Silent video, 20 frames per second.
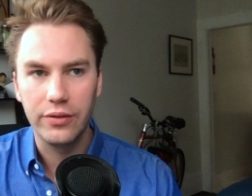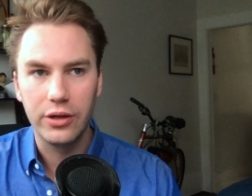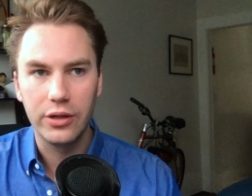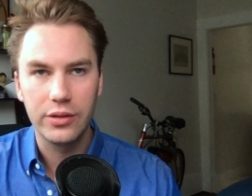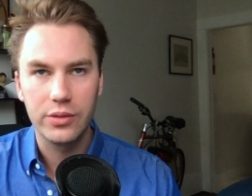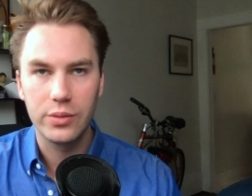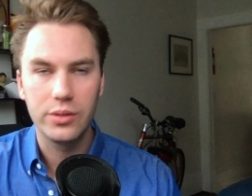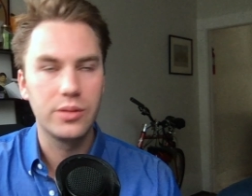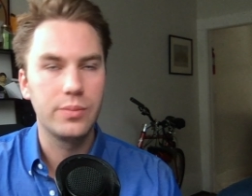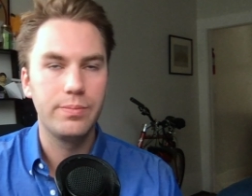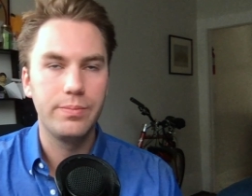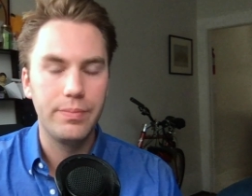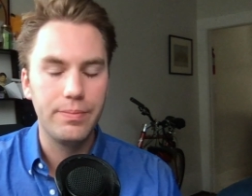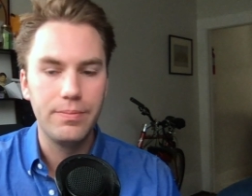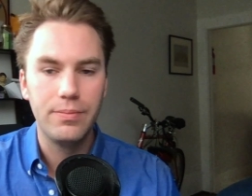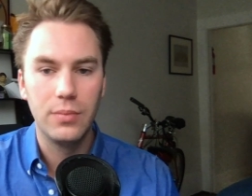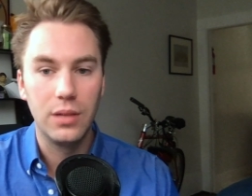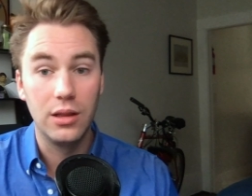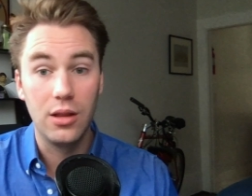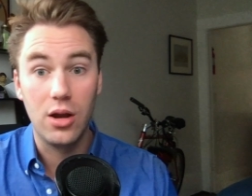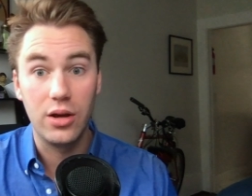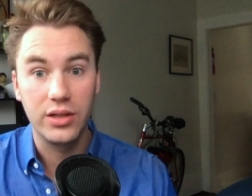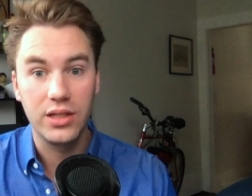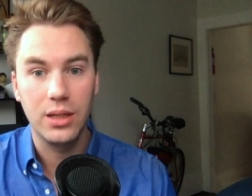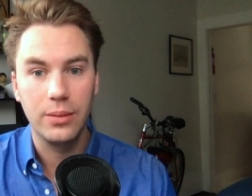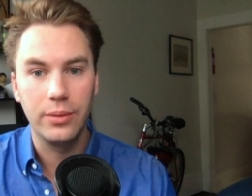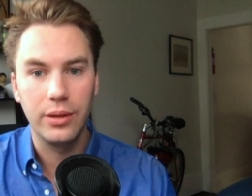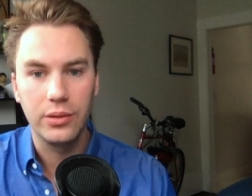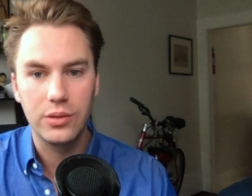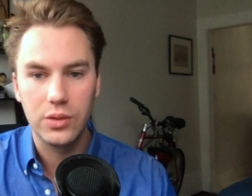This was a long
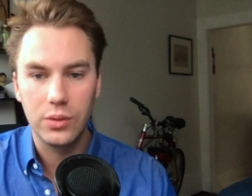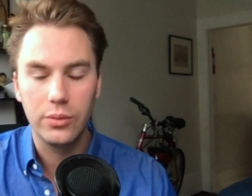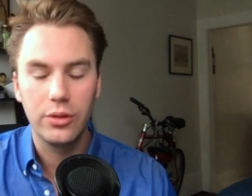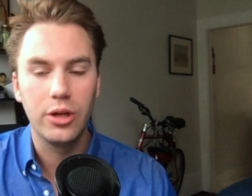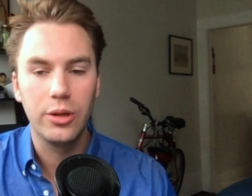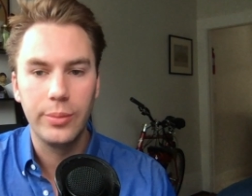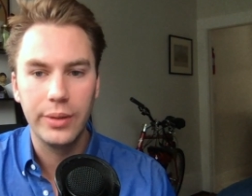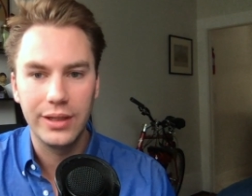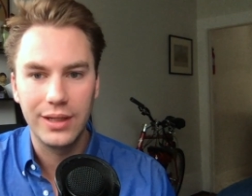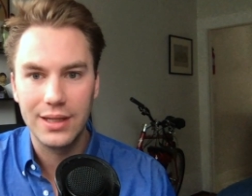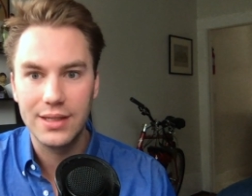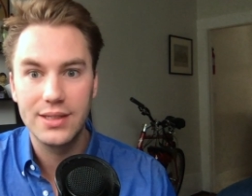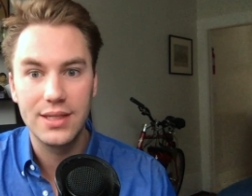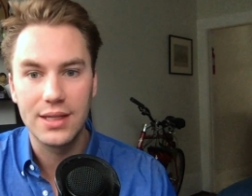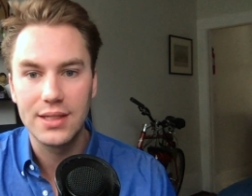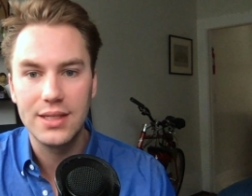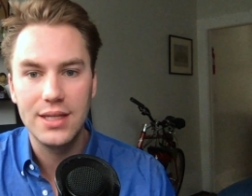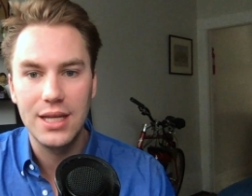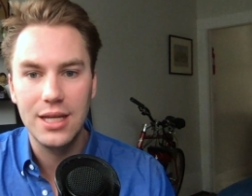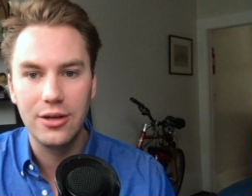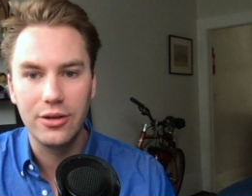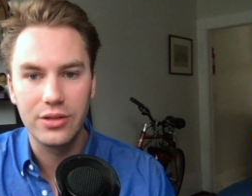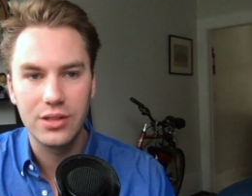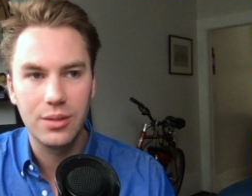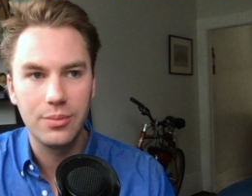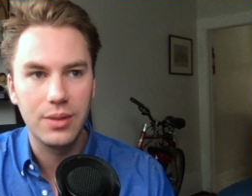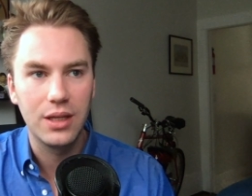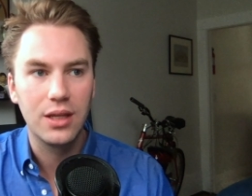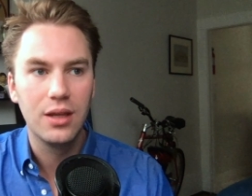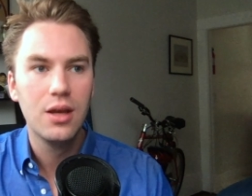time ago, so it could have been like 16 or
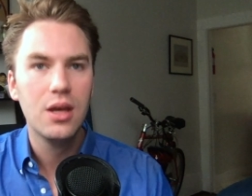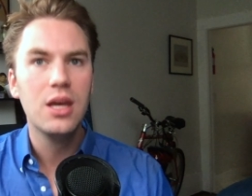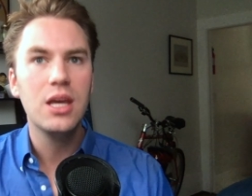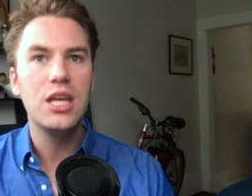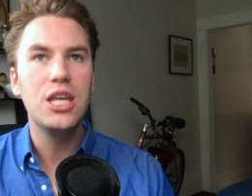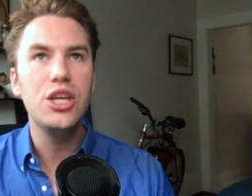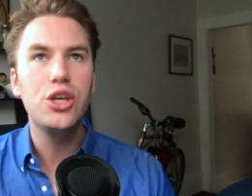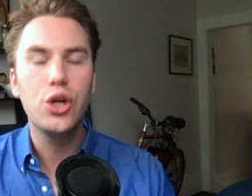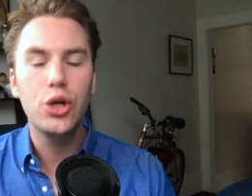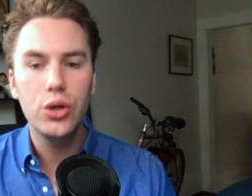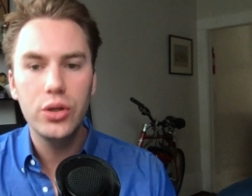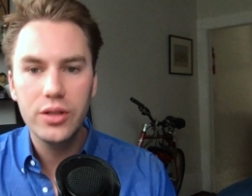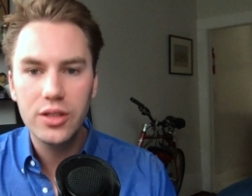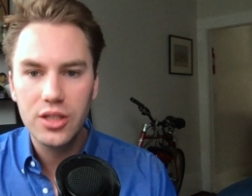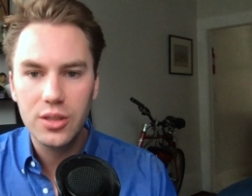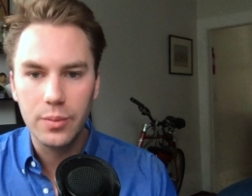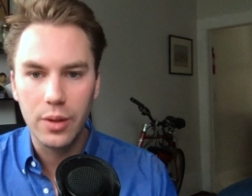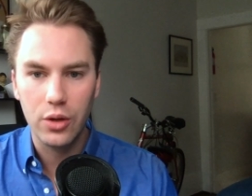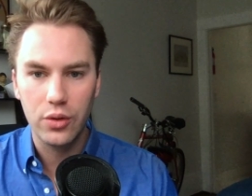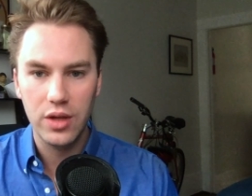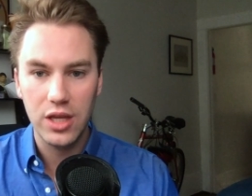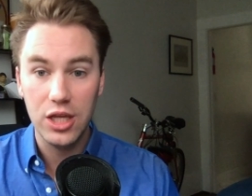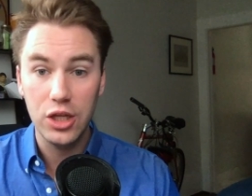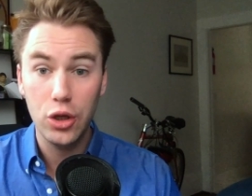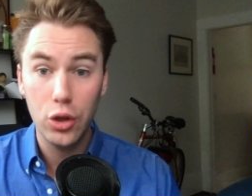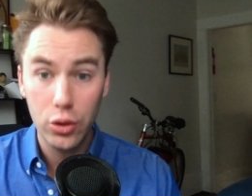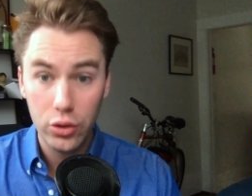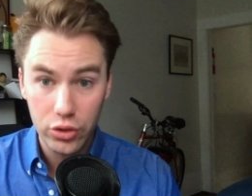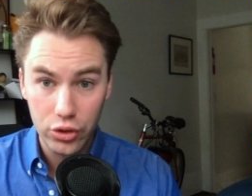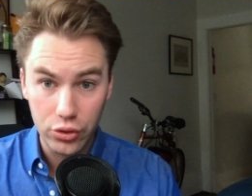something. He could smoke, he
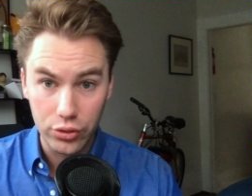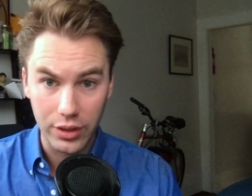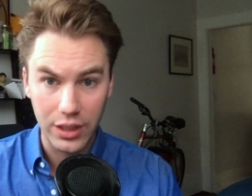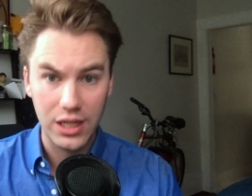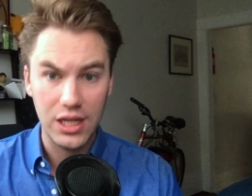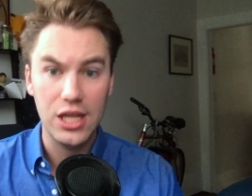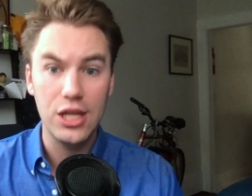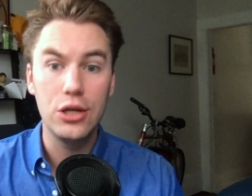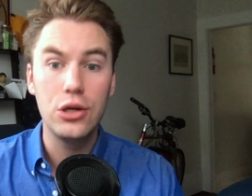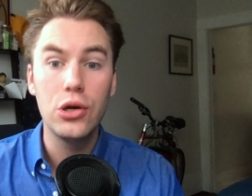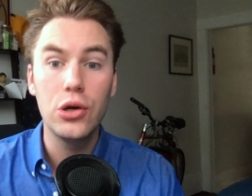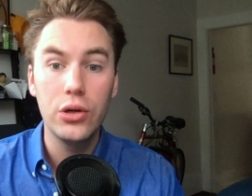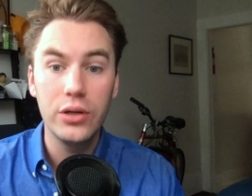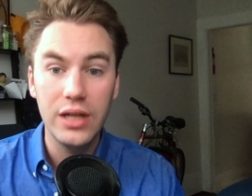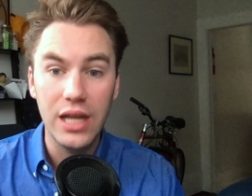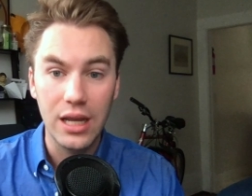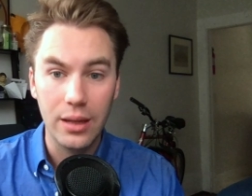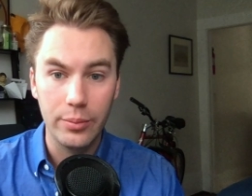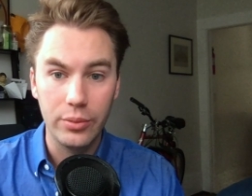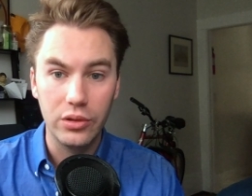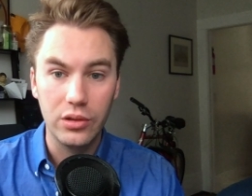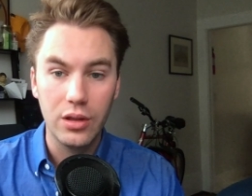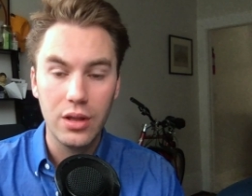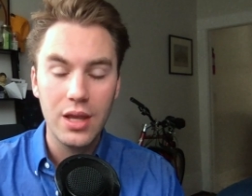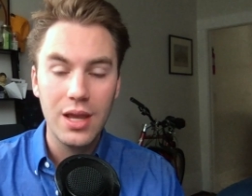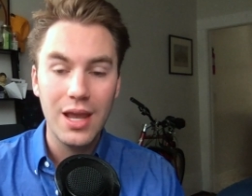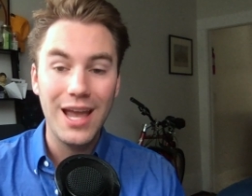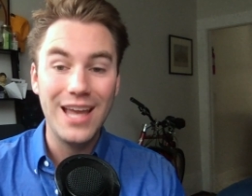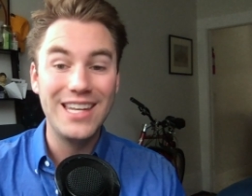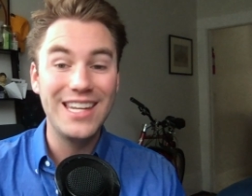could drink, he could gamble,
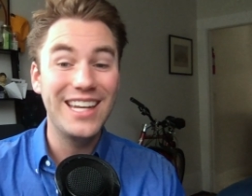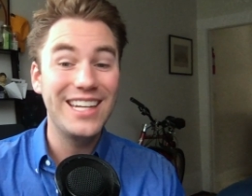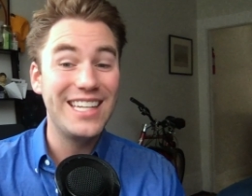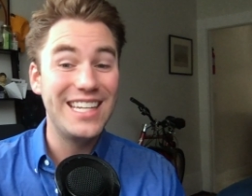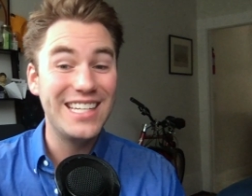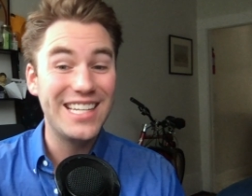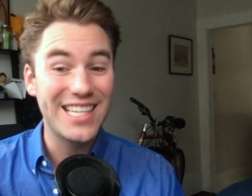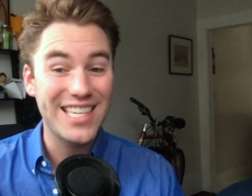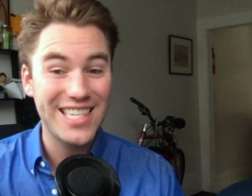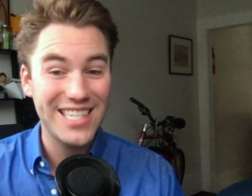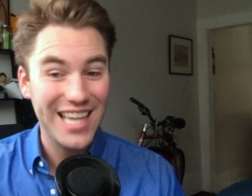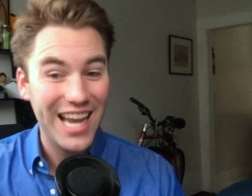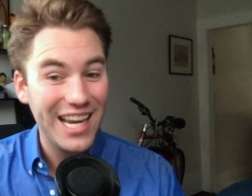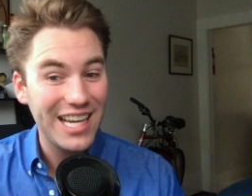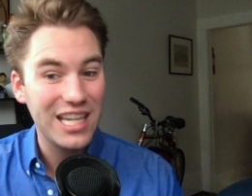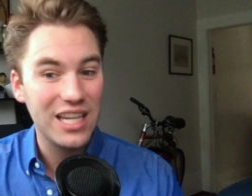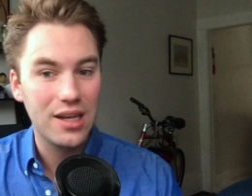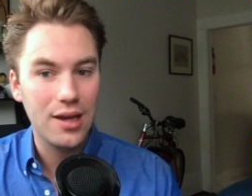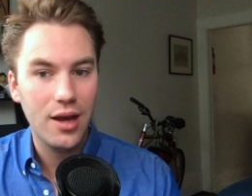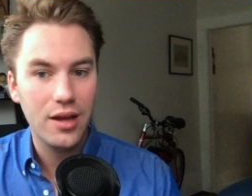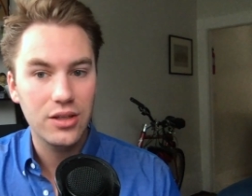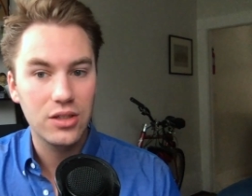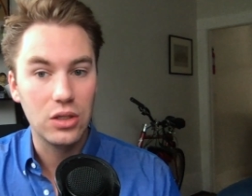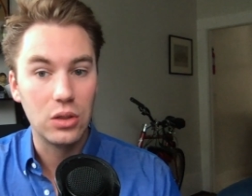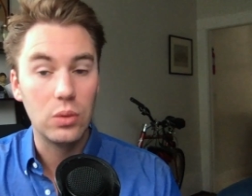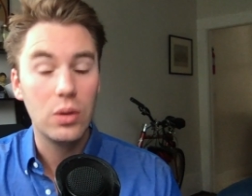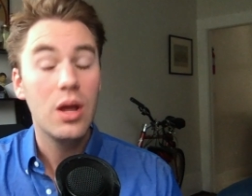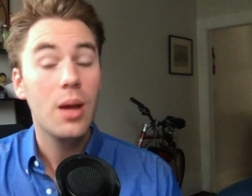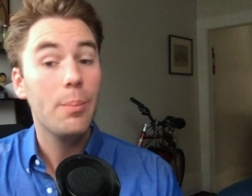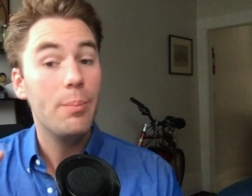and yet he decided not
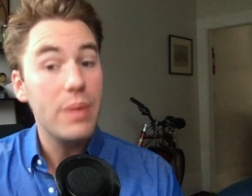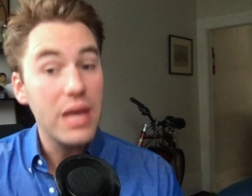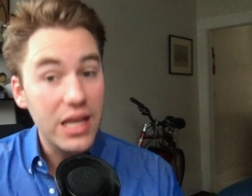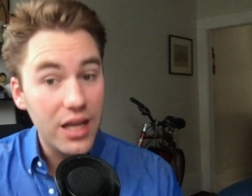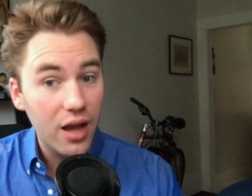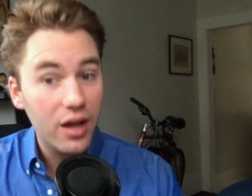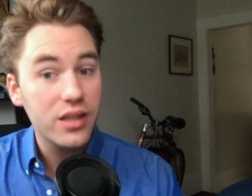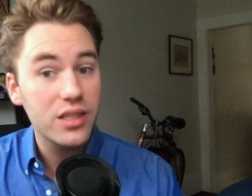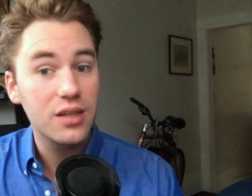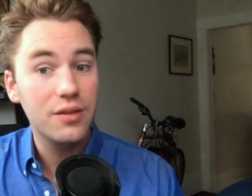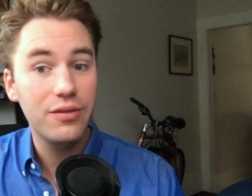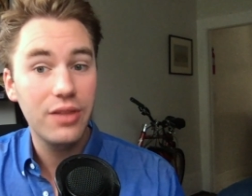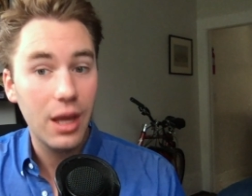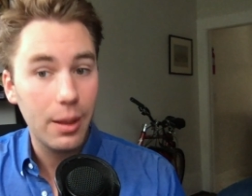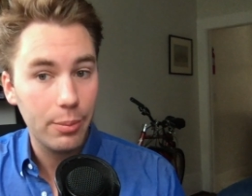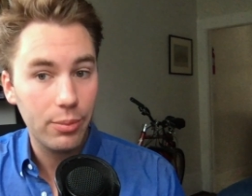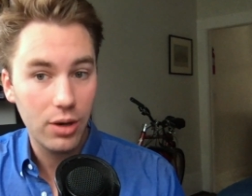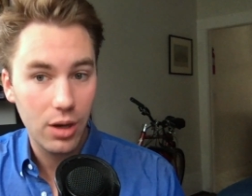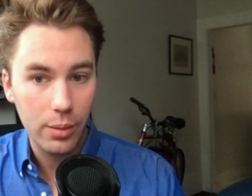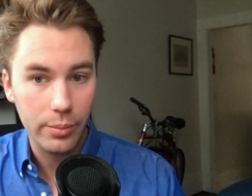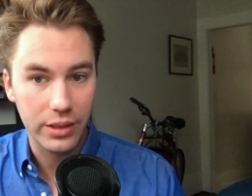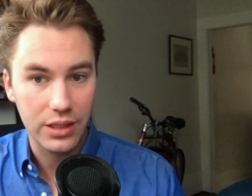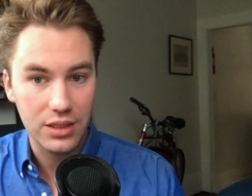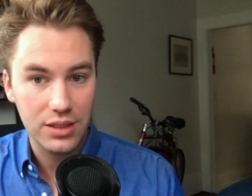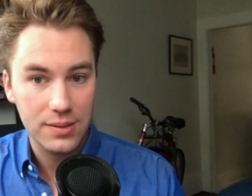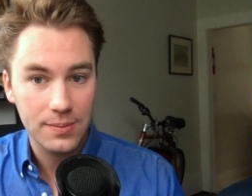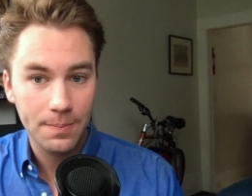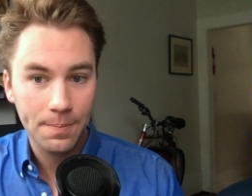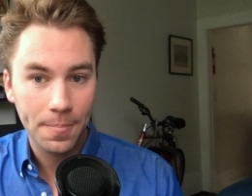to because of that promise.